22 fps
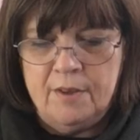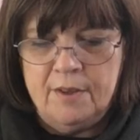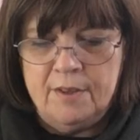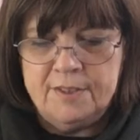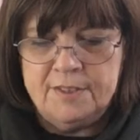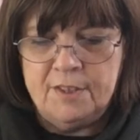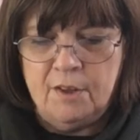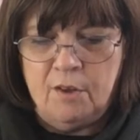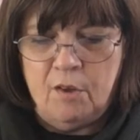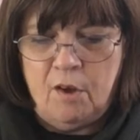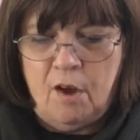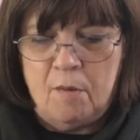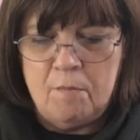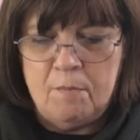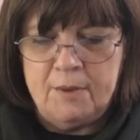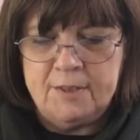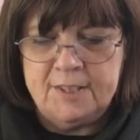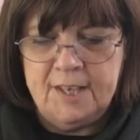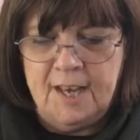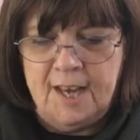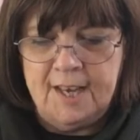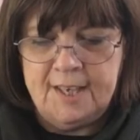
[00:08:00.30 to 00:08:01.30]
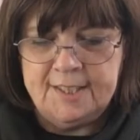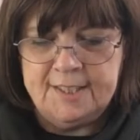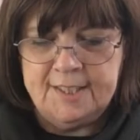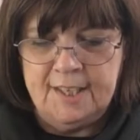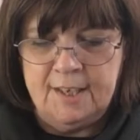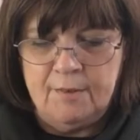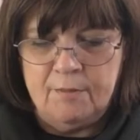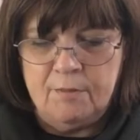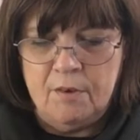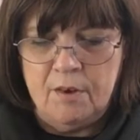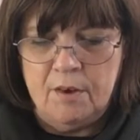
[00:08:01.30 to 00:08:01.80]
Still got my tacks,
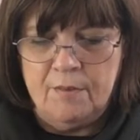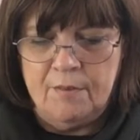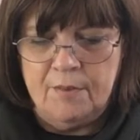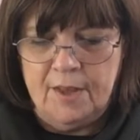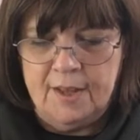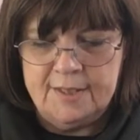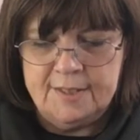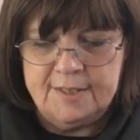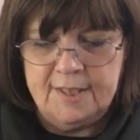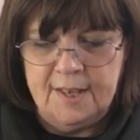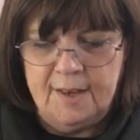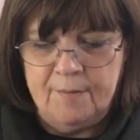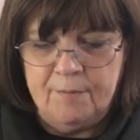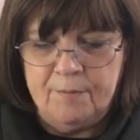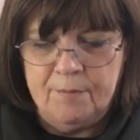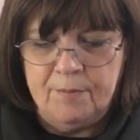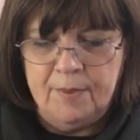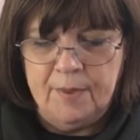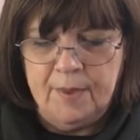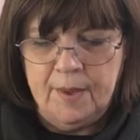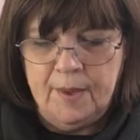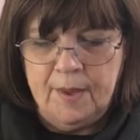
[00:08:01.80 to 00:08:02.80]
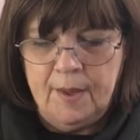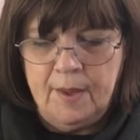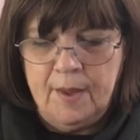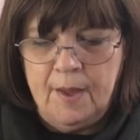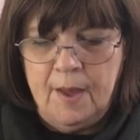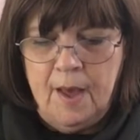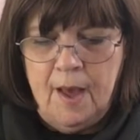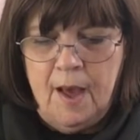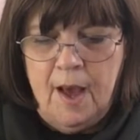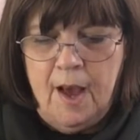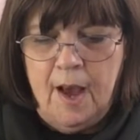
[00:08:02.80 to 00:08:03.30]
and I've got, that's it.
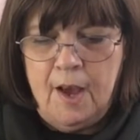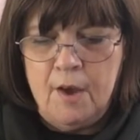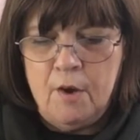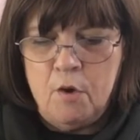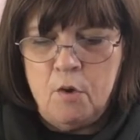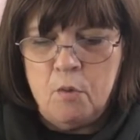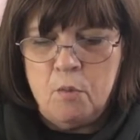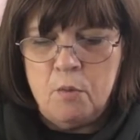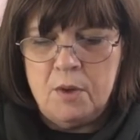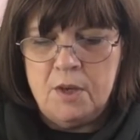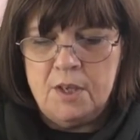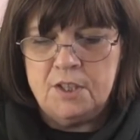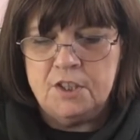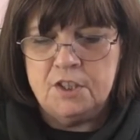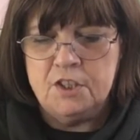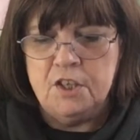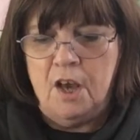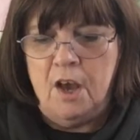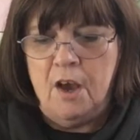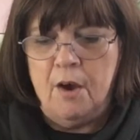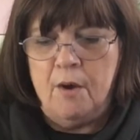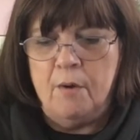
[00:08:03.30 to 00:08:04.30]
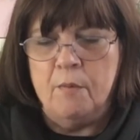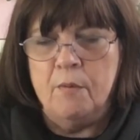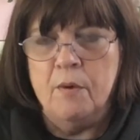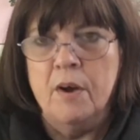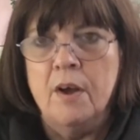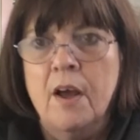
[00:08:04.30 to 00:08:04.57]
I always sew